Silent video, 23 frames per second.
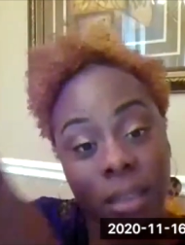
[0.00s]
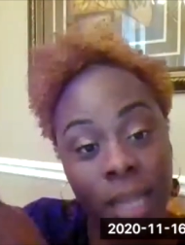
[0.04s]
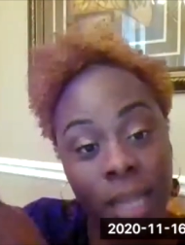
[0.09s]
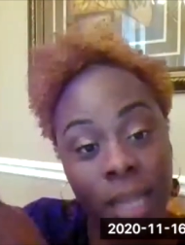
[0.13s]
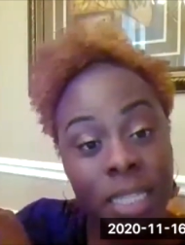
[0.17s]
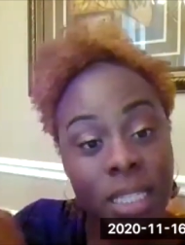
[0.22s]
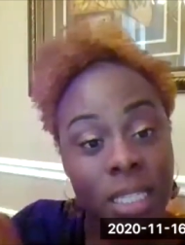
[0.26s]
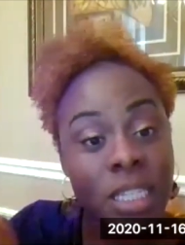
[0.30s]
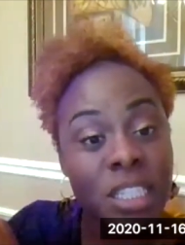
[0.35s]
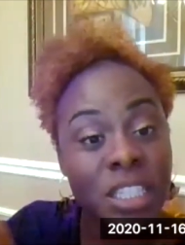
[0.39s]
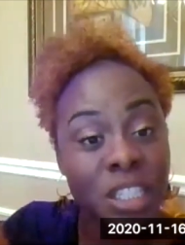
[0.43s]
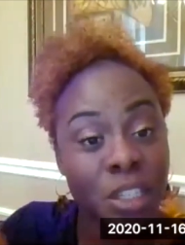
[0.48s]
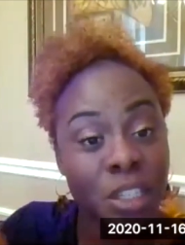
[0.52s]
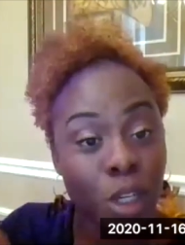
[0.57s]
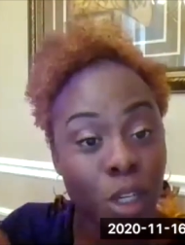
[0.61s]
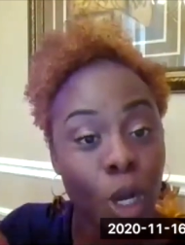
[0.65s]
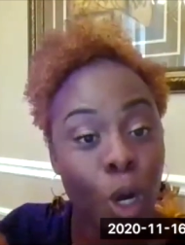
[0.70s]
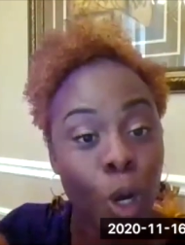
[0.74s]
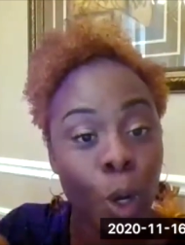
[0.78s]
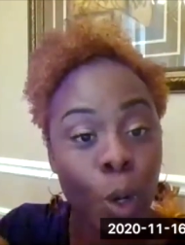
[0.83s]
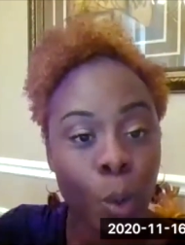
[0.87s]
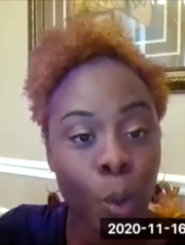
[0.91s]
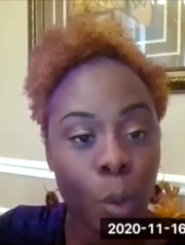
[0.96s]
that's considered
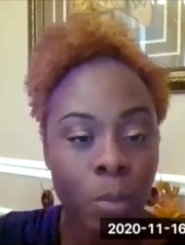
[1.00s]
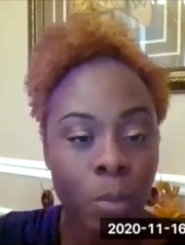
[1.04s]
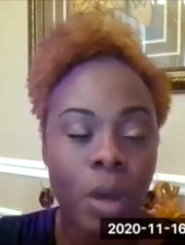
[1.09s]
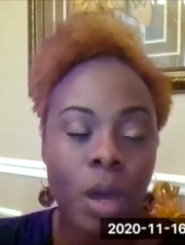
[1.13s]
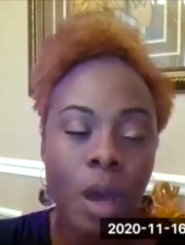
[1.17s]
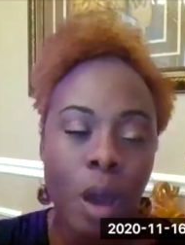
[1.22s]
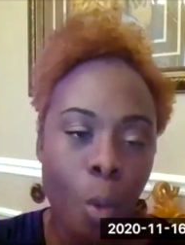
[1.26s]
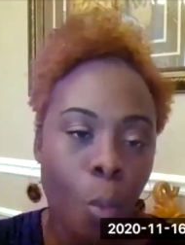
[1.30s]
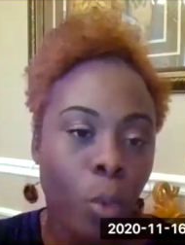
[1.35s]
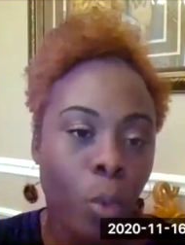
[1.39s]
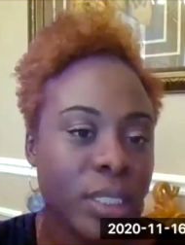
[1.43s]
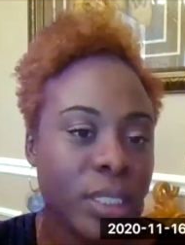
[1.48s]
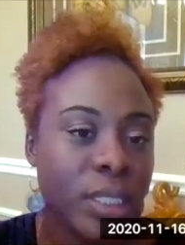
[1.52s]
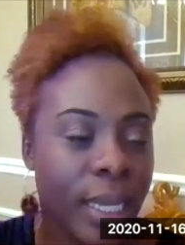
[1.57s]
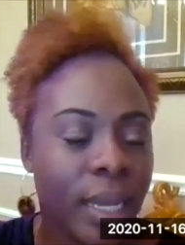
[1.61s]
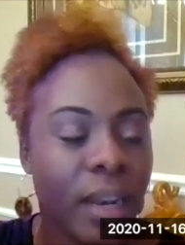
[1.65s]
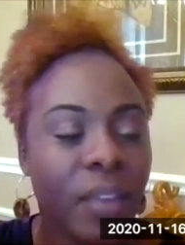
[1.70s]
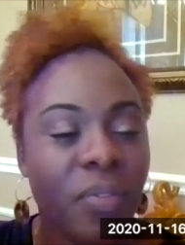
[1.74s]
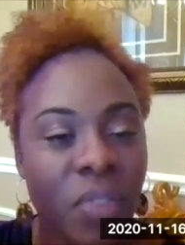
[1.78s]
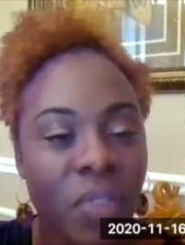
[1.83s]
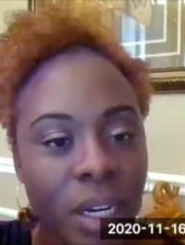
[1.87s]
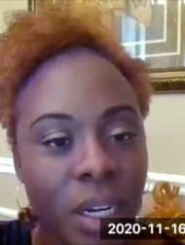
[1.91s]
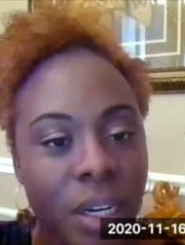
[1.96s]
home, which is
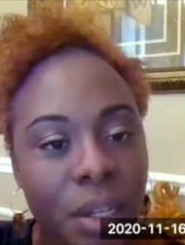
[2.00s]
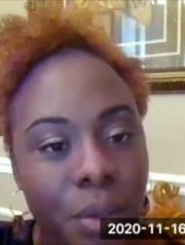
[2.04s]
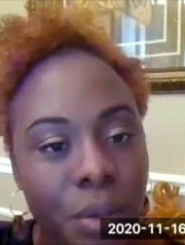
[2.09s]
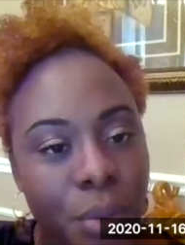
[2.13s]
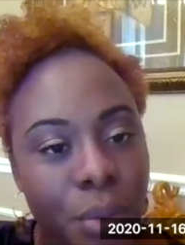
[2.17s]
that affinity